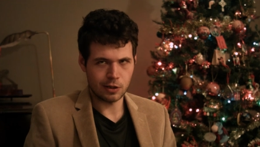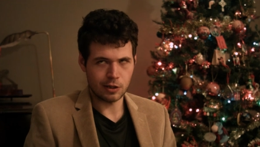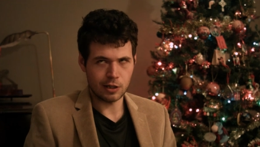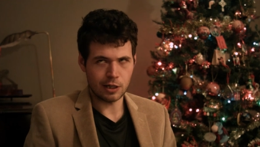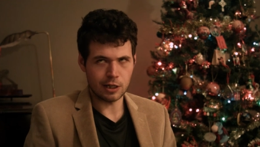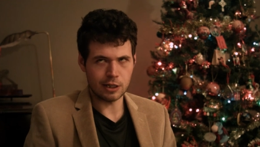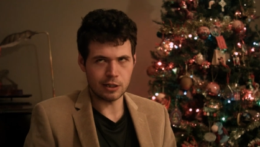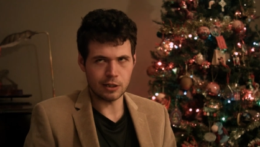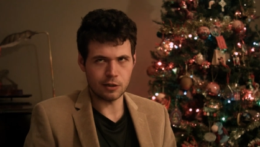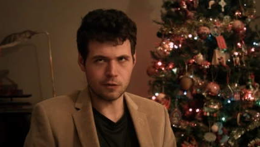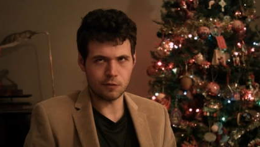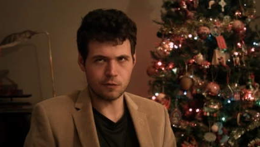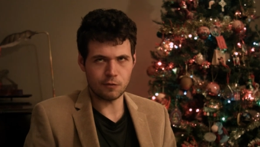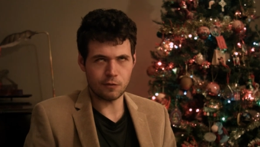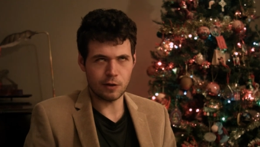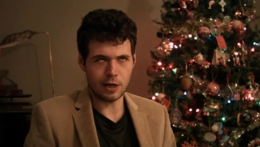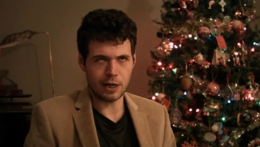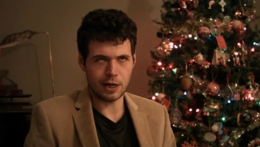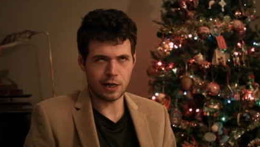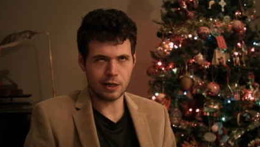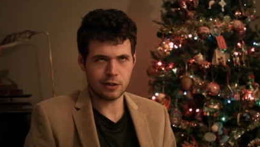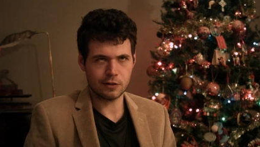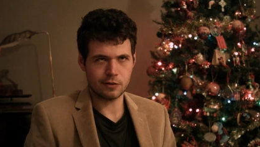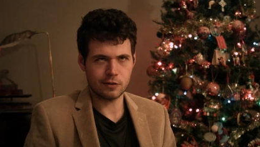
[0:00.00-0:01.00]
And in
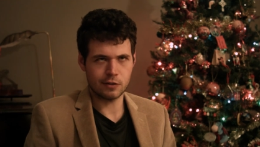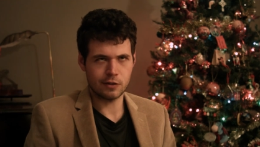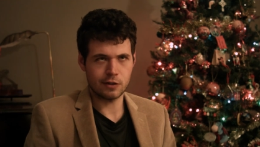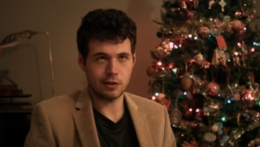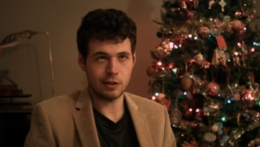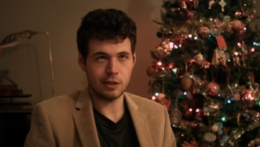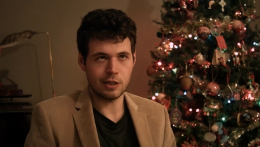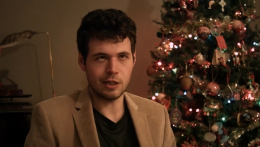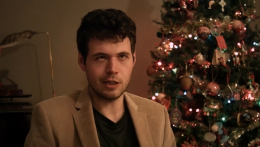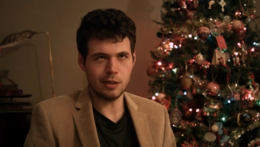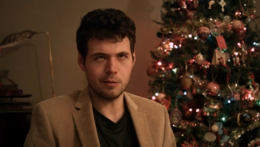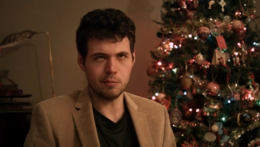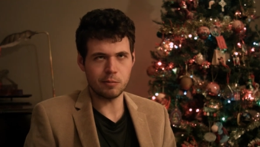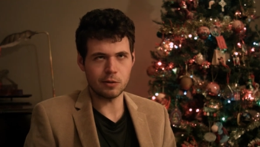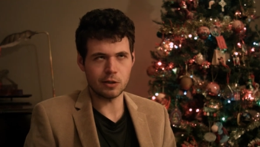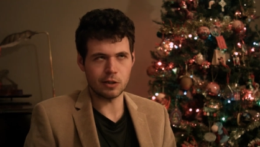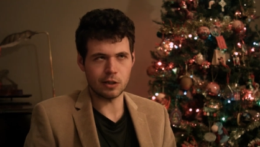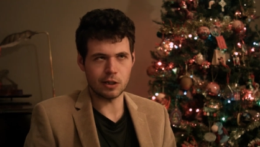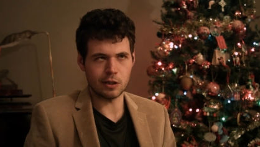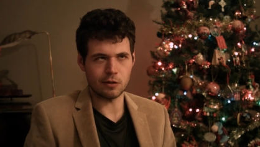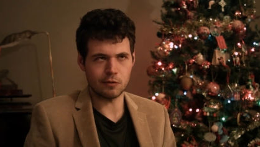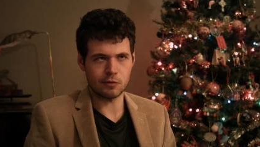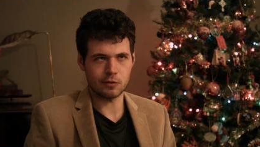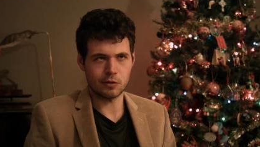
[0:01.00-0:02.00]
fact, he
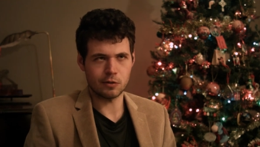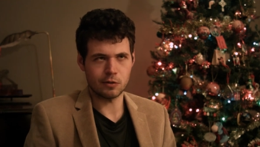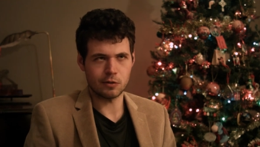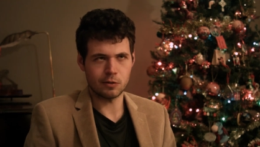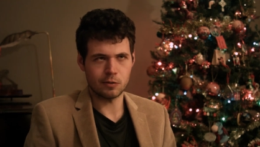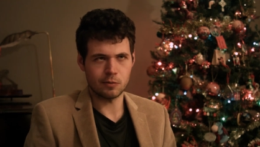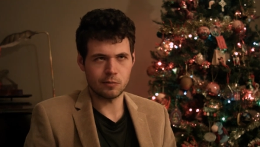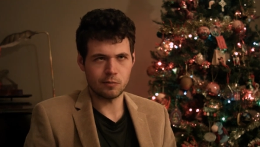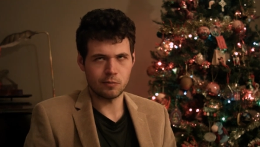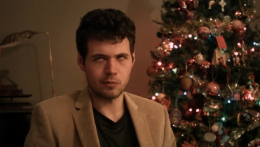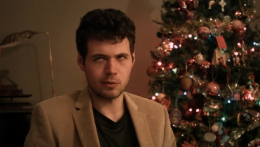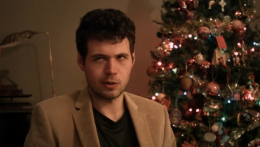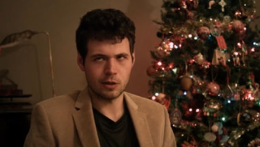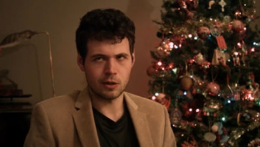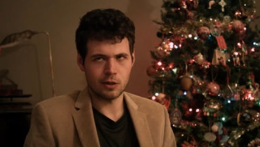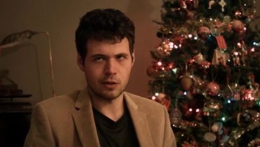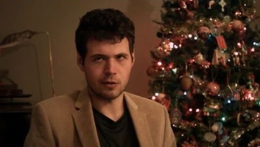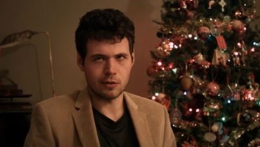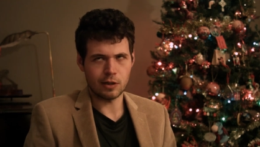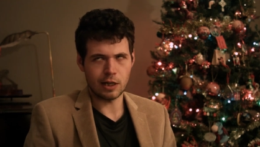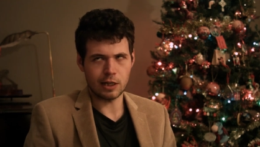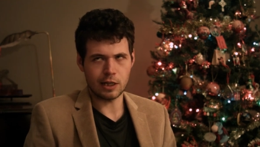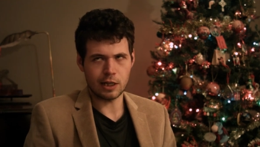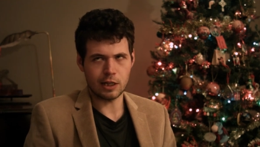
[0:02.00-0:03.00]
believed
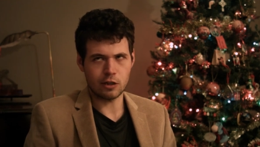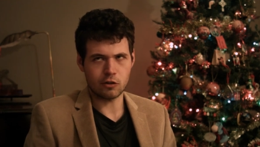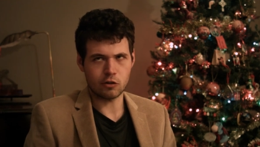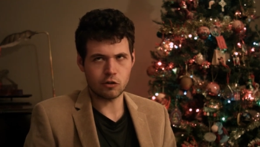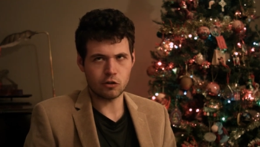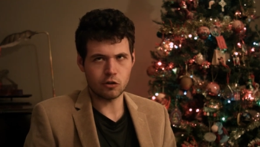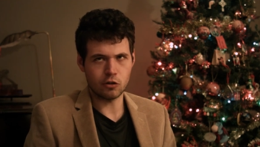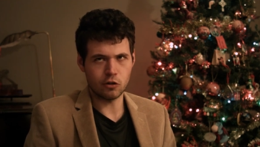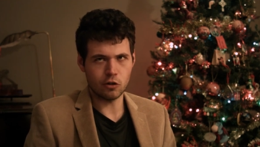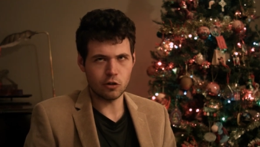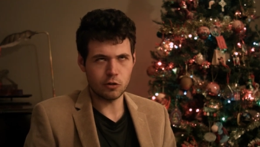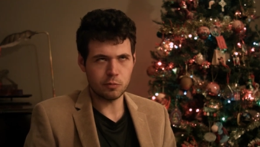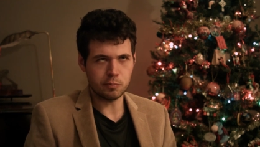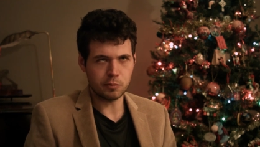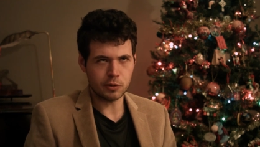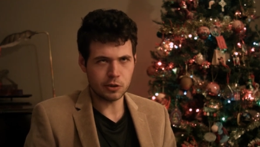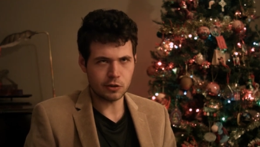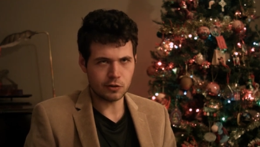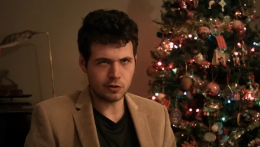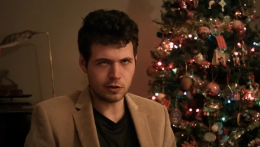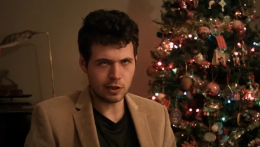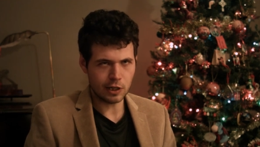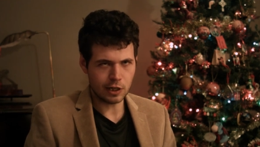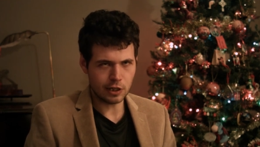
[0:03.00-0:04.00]
that it could
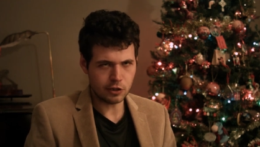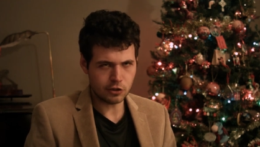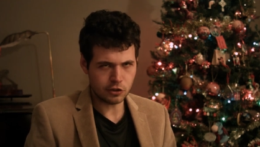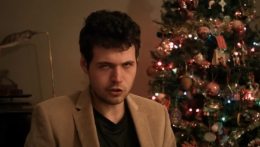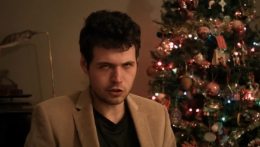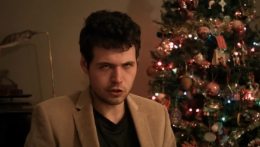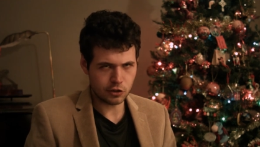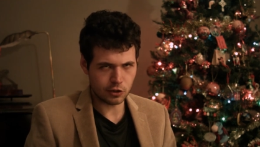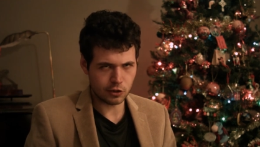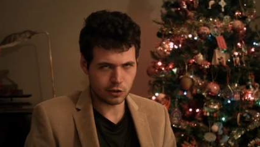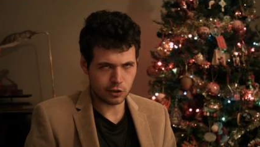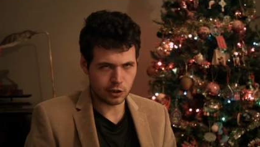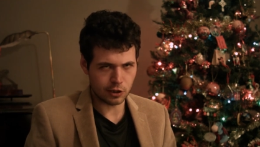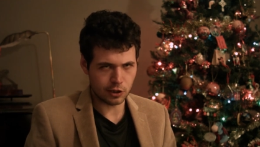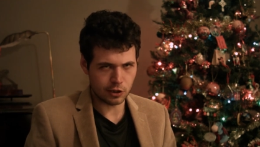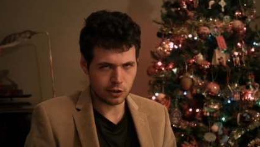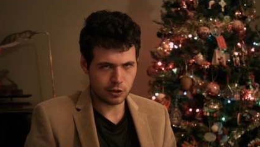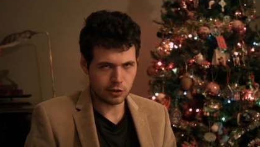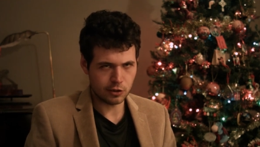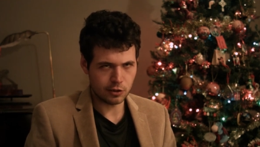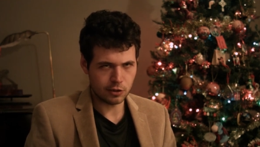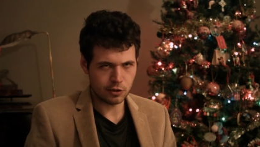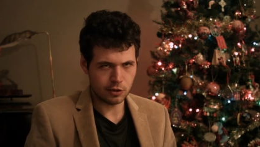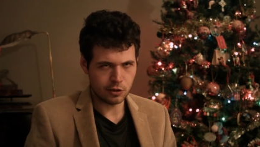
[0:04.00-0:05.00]

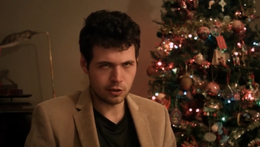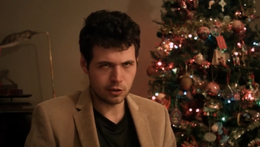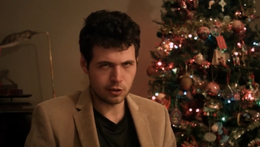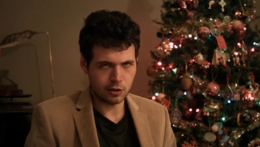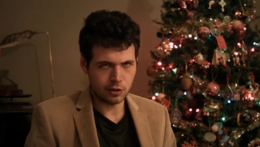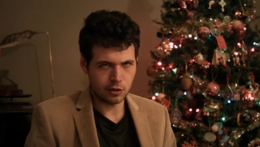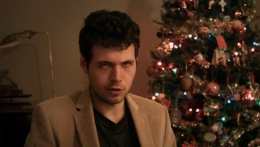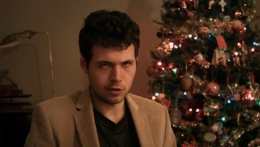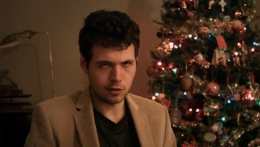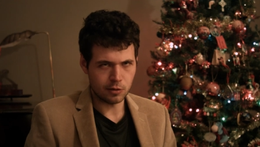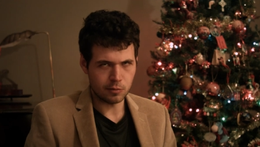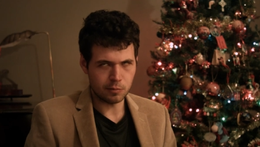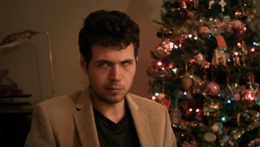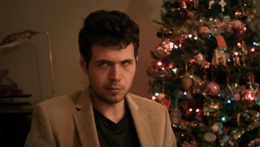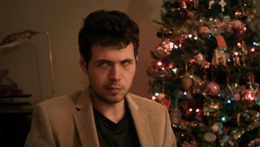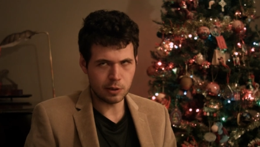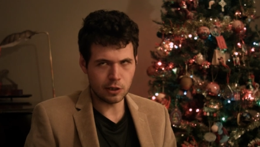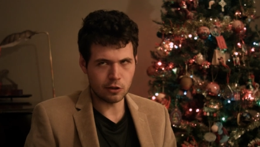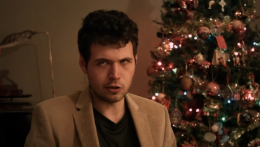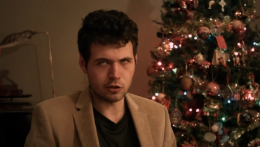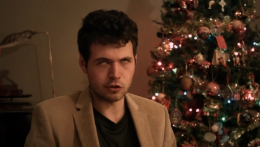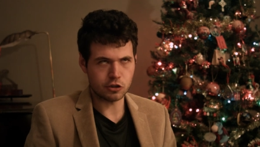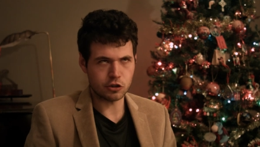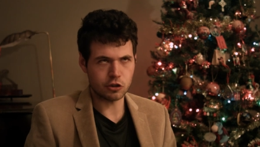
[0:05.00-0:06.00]
potentially be
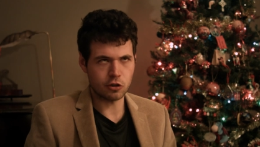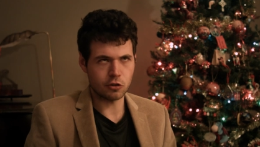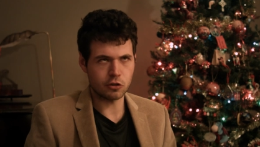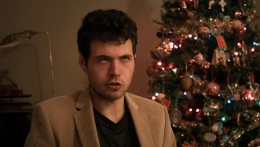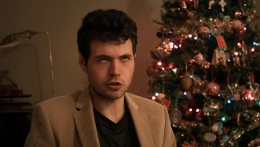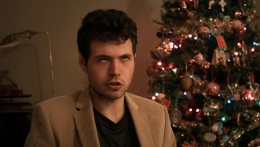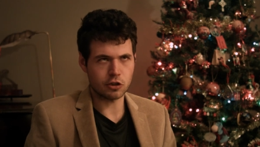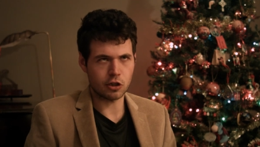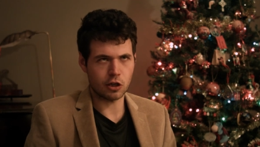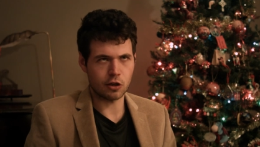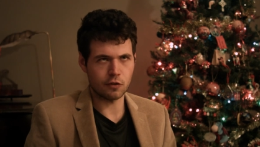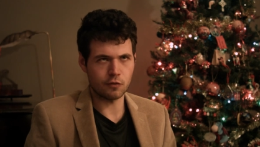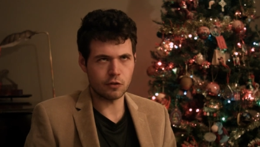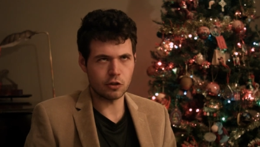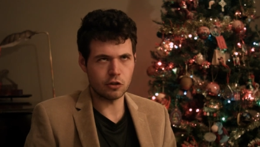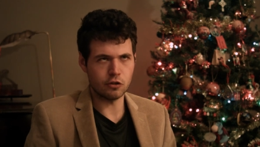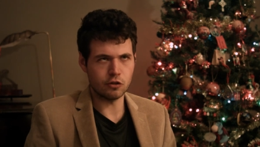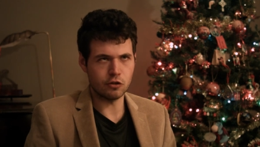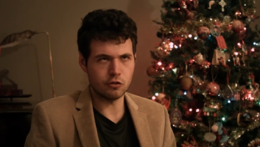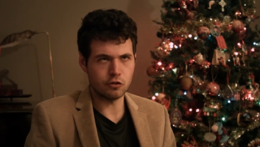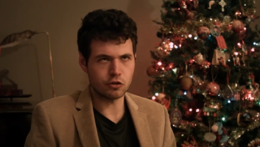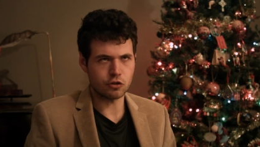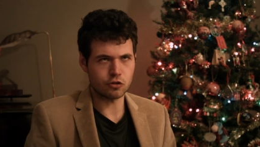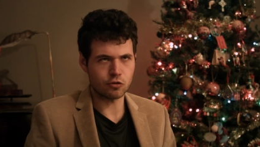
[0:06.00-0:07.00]
the Church of the
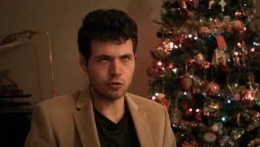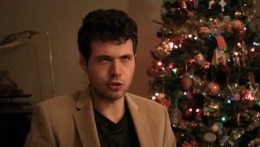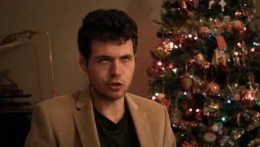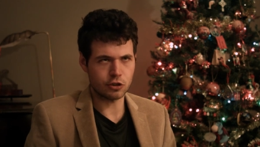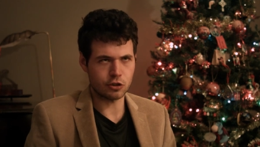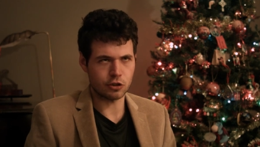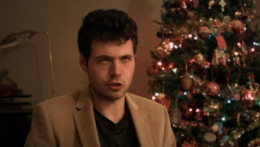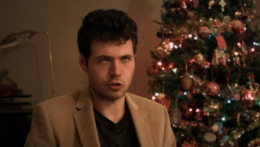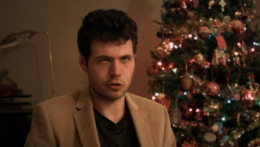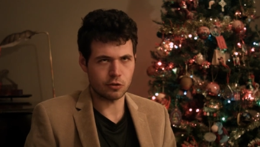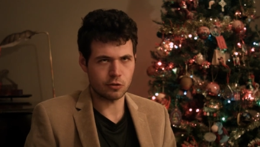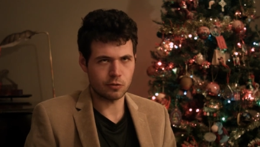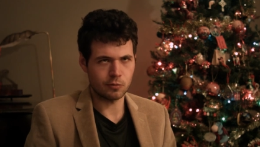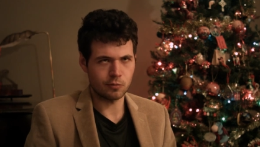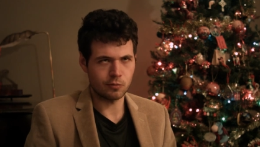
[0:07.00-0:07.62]
Nutrition.